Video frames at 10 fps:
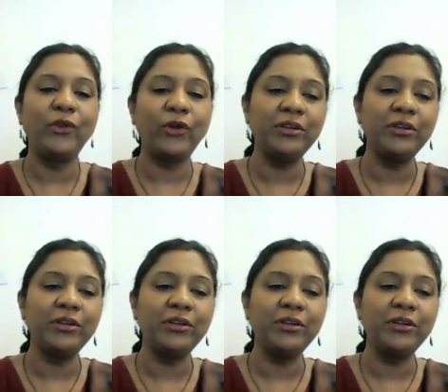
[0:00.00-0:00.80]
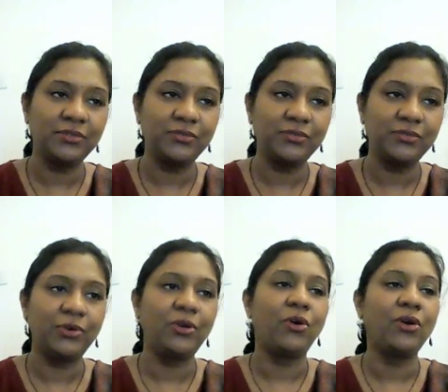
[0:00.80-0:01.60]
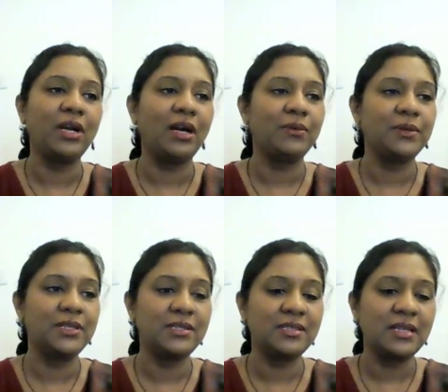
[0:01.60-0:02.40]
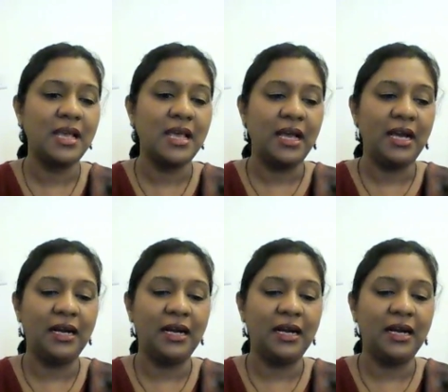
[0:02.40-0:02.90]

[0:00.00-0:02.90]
A lot of us use the computer for long hours.